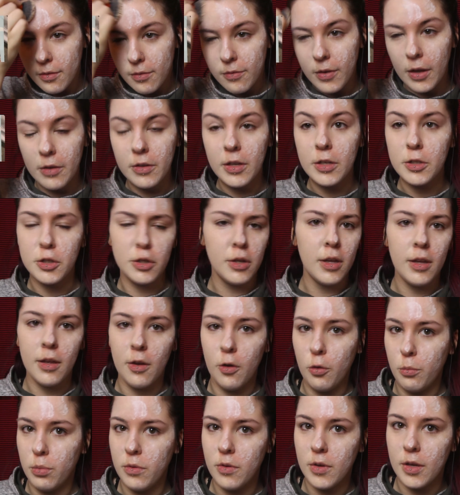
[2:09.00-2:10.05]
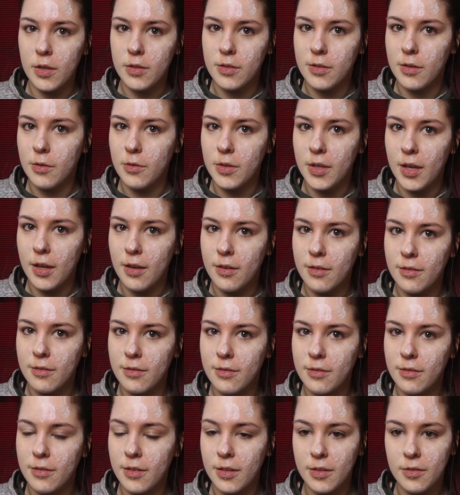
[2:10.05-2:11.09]
foundation. I hope you guys know that.
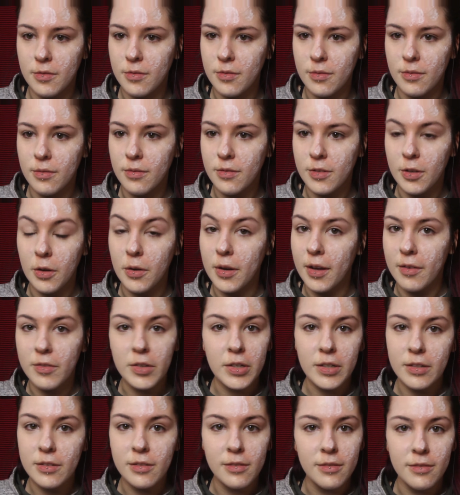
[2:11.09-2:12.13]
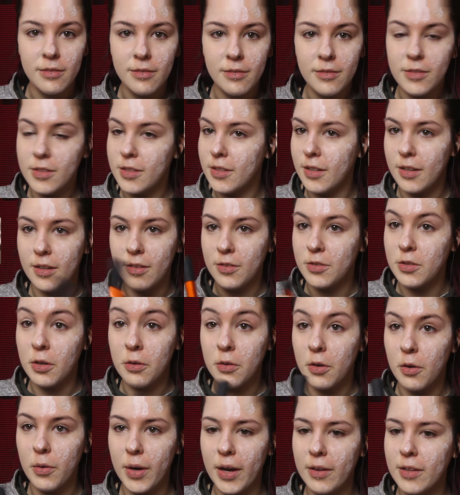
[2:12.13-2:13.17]

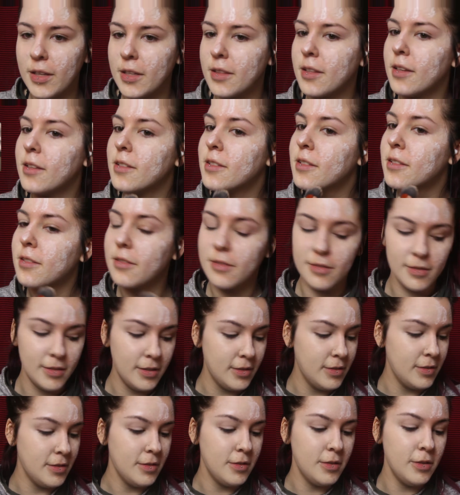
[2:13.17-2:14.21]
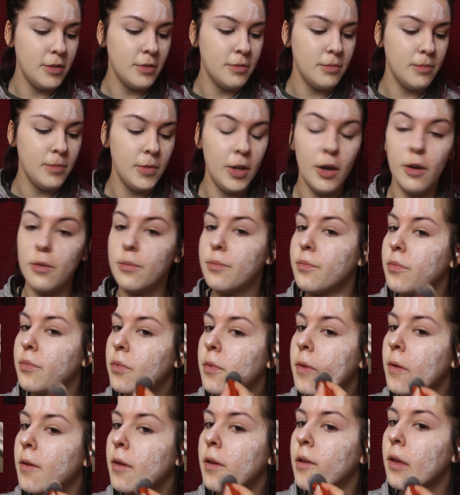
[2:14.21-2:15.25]
Don't go out like this. No.
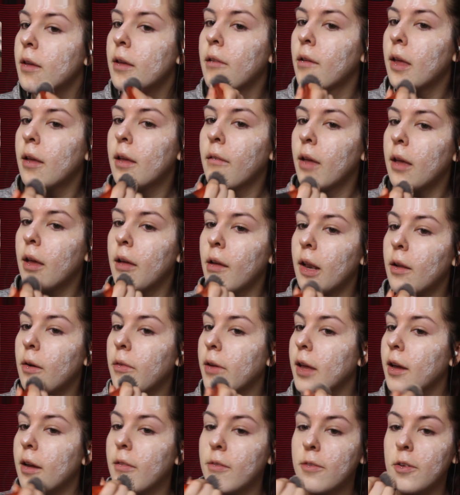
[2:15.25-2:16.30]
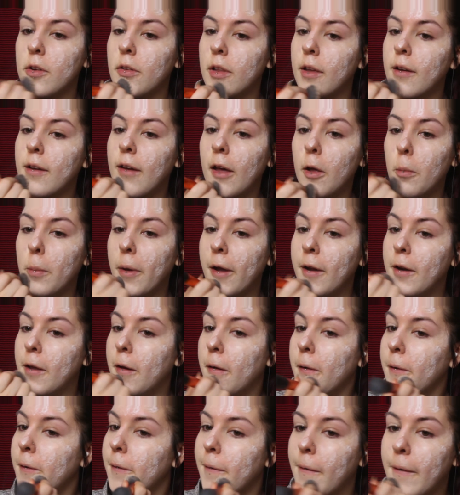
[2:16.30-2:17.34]
I don't care if you're like
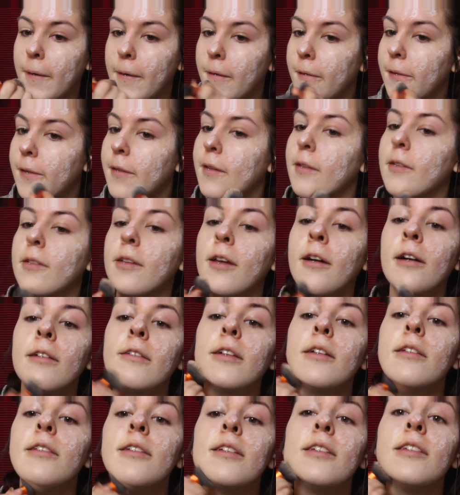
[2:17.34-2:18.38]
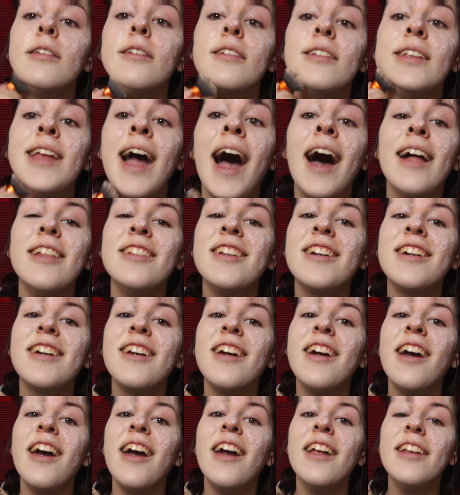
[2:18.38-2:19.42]
albino. This does not look
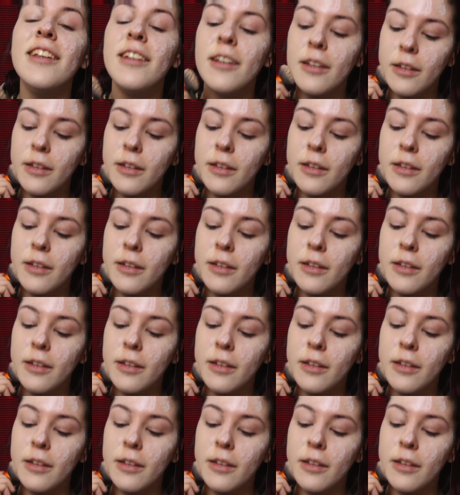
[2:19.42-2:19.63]
good.